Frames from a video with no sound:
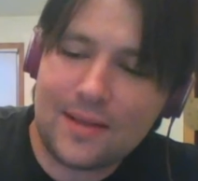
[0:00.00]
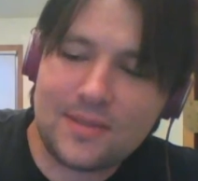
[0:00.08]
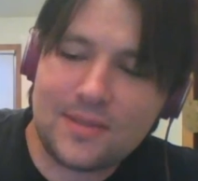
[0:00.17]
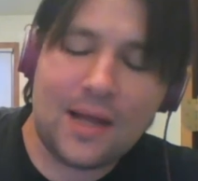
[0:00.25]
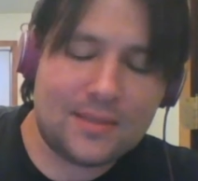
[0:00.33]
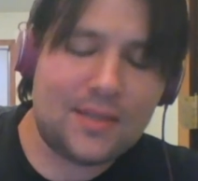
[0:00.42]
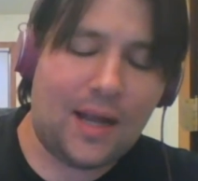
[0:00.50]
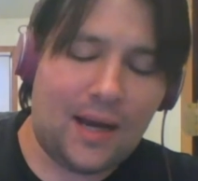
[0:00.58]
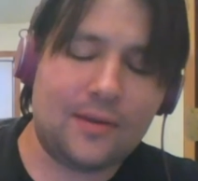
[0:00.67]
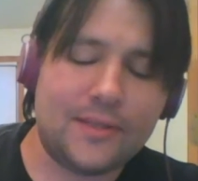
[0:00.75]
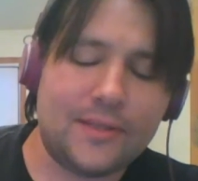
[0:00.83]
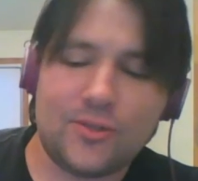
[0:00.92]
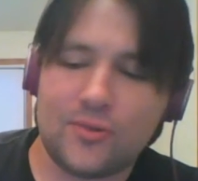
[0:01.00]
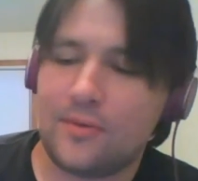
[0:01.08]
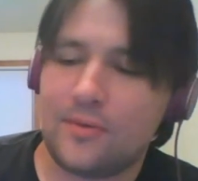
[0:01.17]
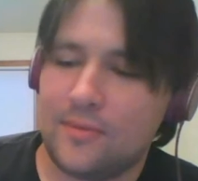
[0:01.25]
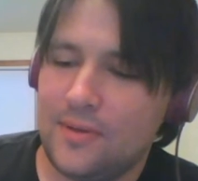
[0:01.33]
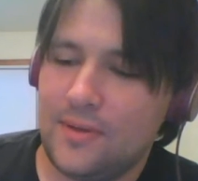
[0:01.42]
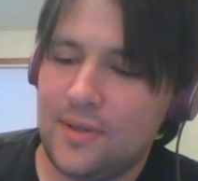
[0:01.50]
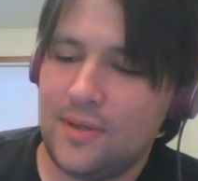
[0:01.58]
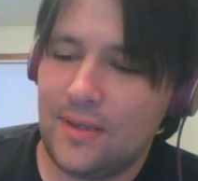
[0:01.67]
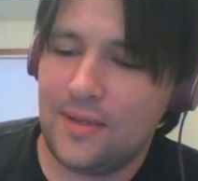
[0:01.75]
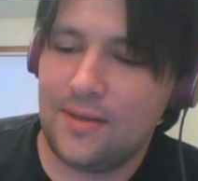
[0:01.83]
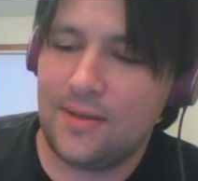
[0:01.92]
not entirely true.
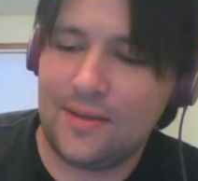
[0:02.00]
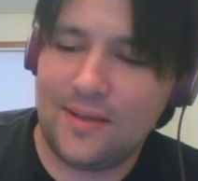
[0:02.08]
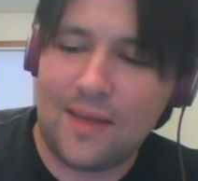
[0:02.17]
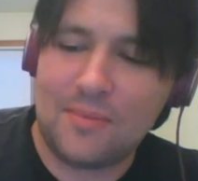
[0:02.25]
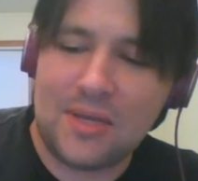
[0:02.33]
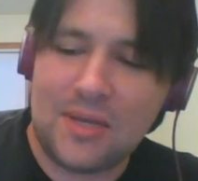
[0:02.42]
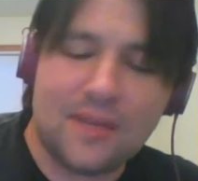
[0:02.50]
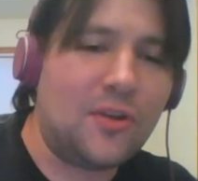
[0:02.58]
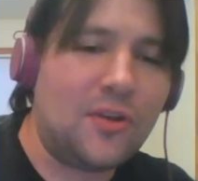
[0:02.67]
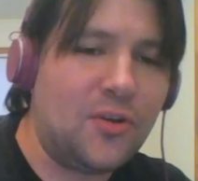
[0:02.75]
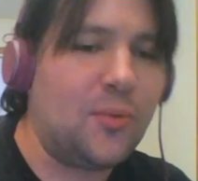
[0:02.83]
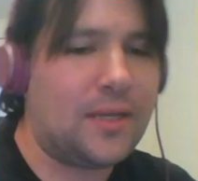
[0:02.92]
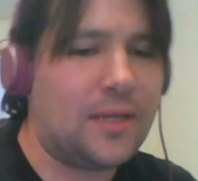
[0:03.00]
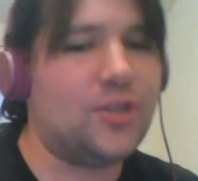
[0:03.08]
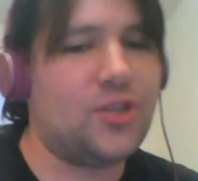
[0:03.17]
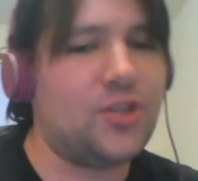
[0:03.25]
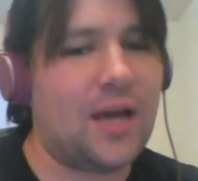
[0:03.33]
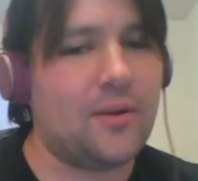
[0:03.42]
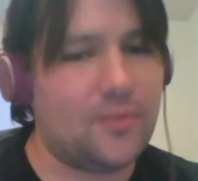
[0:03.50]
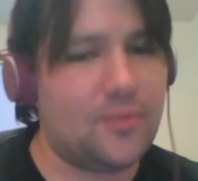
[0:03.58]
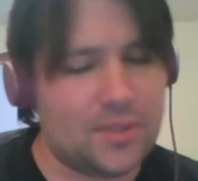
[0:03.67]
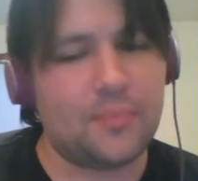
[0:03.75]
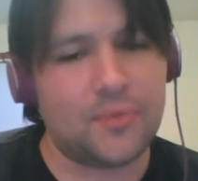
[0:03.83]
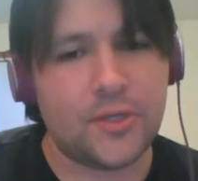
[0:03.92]
I mean, if you knew what his shadow was
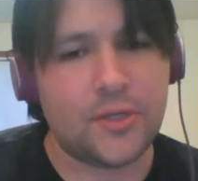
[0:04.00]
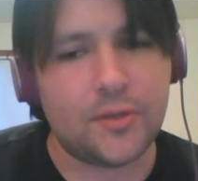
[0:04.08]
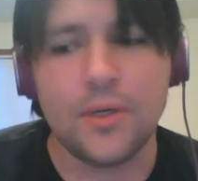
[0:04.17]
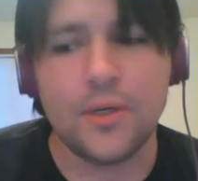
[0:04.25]
up to.